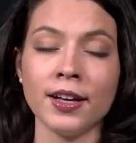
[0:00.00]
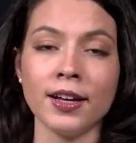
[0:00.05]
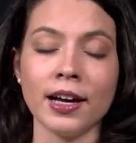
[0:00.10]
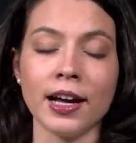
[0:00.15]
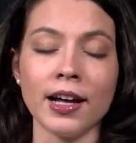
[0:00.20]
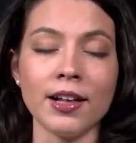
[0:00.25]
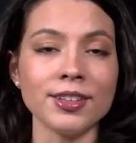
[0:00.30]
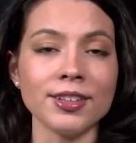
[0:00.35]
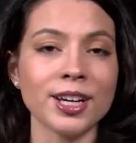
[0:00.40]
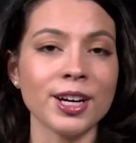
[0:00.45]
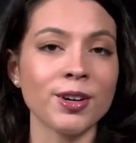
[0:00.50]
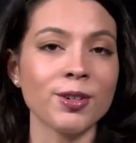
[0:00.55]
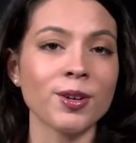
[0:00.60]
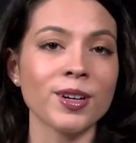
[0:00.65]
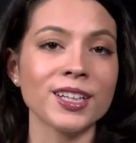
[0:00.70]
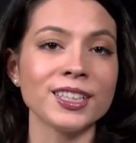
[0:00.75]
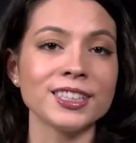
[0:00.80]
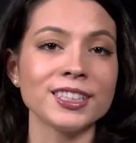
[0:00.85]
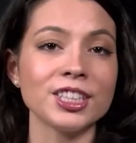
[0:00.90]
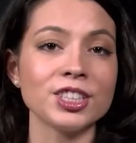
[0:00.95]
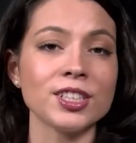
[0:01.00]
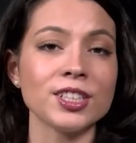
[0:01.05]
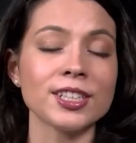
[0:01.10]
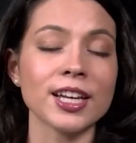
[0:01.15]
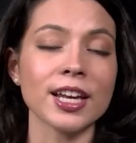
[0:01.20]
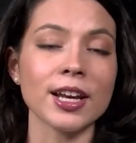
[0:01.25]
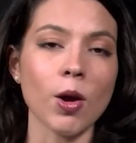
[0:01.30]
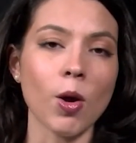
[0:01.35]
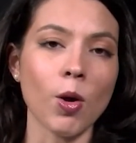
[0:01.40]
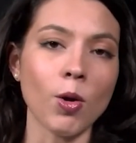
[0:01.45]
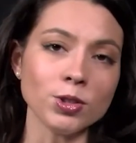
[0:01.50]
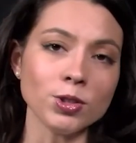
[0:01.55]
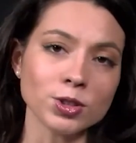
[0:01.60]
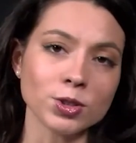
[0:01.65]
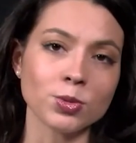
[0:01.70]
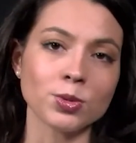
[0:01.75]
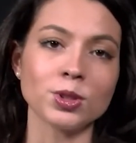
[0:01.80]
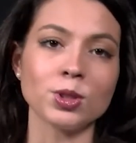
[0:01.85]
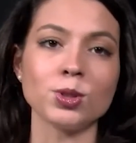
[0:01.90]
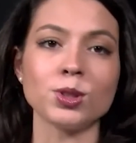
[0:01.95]
Healthcare organizations can also
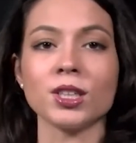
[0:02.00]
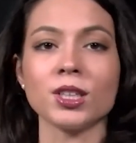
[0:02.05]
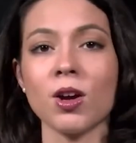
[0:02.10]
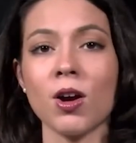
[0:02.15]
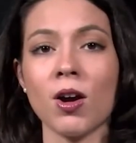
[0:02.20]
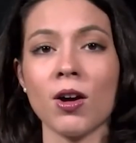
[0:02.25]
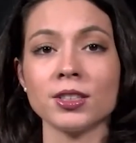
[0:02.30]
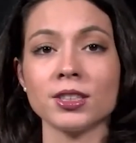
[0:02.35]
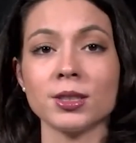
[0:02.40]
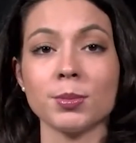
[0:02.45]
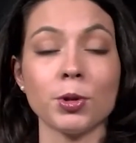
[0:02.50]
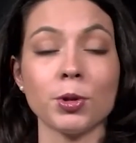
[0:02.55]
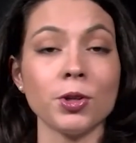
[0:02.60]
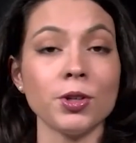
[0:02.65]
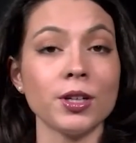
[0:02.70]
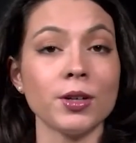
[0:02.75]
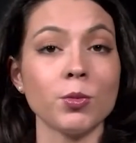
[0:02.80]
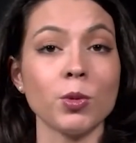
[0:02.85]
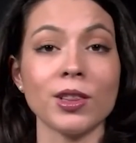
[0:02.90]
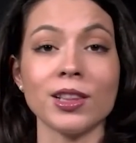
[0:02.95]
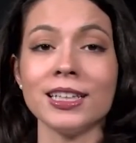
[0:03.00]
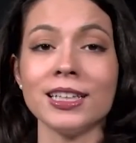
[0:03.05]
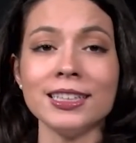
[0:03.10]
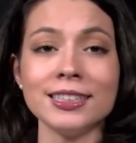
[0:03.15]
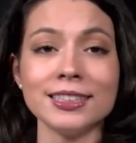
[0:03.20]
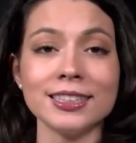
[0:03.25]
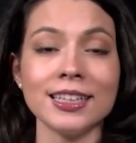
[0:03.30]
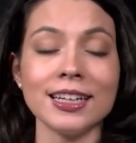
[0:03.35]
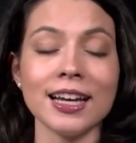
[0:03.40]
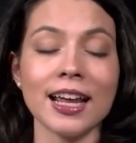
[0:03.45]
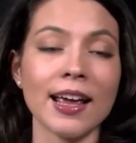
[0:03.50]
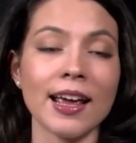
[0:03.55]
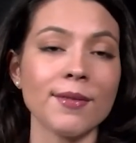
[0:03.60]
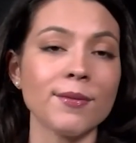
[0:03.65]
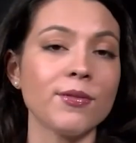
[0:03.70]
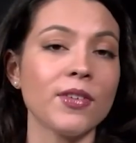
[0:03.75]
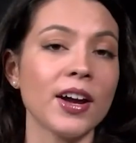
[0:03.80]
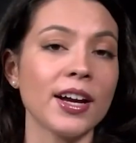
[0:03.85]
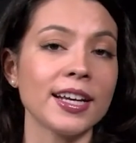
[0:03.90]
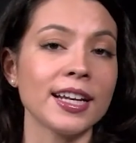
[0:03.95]
reduce the cost burden with leasing and
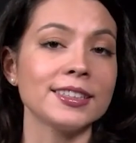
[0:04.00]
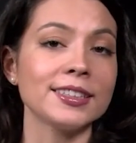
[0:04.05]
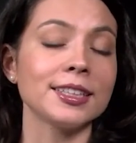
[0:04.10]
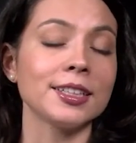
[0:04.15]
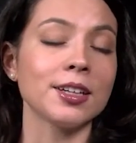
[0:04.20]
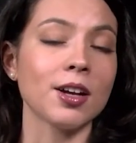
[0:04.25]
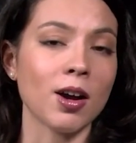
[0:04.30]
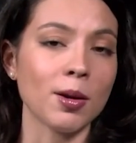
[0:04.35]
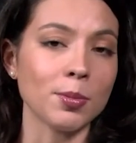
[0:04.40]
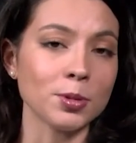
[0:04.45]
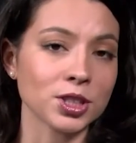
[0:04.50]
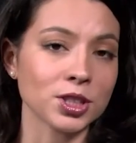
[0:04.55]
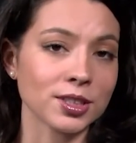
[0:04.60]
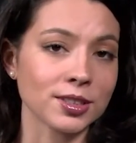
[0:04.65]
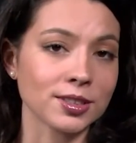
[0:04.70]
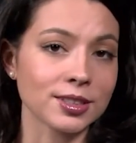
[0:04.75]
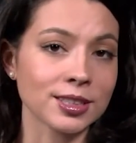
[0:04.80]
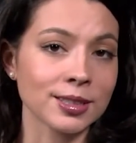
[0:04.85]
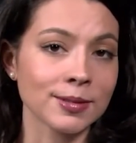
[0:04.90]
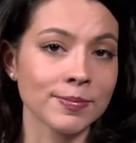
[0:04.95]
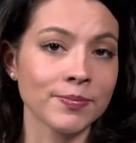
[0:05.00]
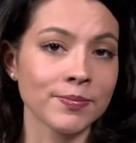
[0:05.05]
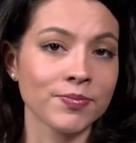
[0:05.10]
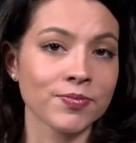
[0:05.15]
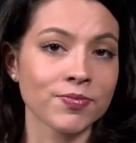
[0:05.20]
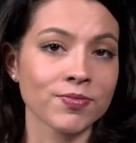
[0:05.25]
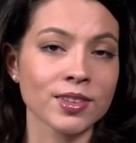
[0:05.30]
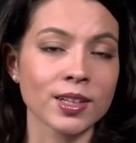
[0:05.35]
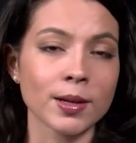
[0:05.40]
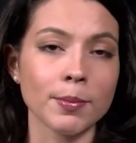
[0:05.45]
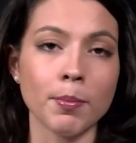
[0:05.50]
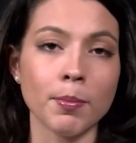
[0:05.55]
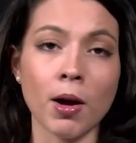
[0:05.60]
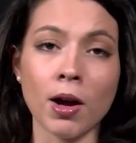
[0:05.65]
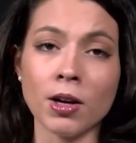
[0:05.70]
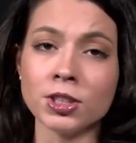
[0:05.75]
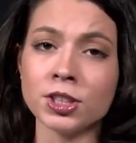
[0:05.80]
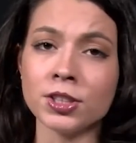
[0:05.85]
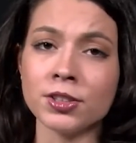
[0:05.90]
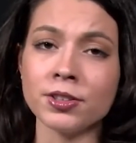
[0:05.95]
financing options.
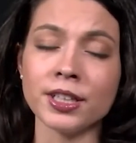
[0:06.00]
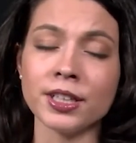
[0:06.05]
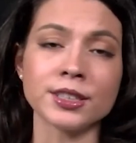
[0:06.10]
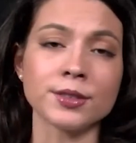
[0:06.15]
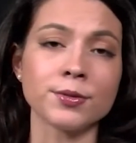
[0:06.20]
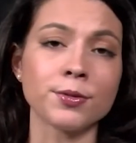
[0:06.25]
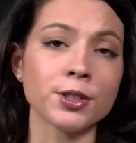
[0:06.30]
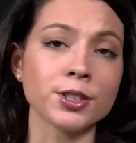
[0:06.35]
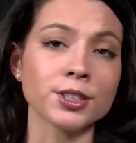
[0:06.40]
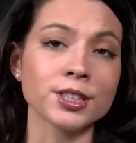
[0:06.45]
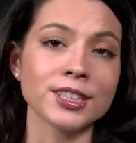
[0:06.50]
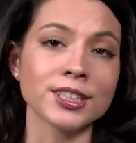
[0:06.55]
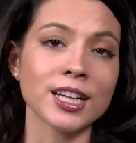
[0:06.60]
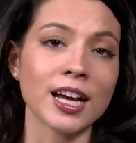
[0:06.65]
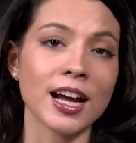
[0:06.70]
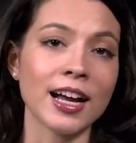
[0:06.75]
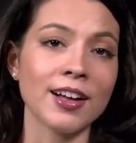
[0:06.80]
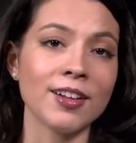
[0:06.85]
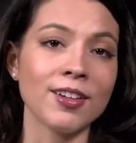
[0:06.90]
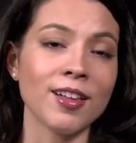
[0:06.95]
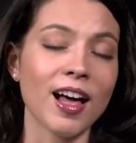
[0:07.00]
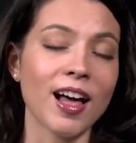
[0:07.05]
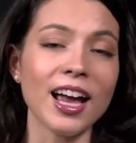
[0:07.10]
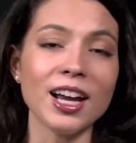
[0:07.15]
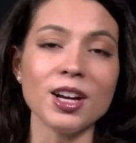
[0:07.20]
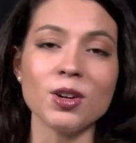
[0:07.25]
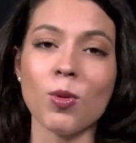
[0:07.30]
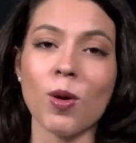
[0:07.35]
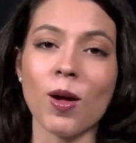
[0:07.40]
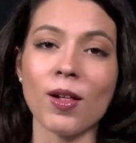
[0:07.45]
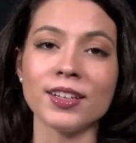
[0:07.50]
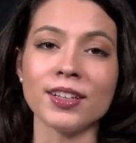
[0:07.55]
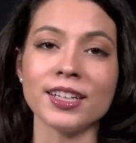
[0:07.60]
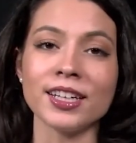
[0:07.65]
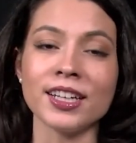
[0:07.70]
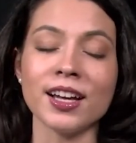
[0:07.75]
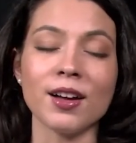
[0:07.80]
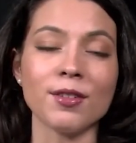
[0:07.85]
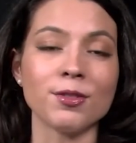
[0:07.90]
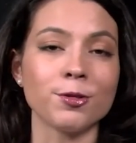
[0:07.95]
Modular is versatile, high
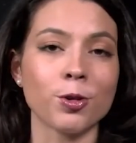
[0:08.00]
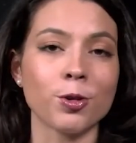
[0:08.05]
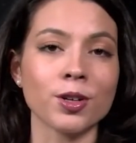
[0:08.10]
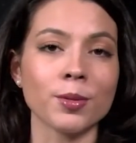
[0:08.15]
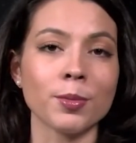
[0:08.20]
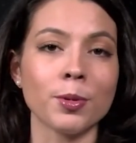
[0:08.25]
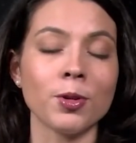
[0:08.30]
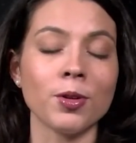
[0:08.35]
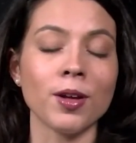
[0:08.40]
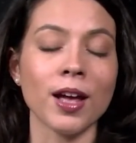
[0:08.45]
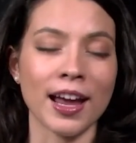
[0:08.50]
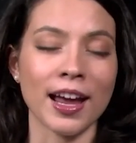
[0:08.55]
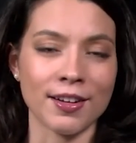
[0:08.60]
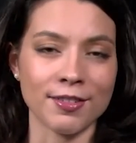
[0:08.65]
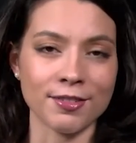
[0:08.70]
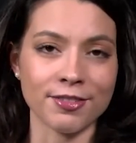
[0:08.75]
quality, affordable, and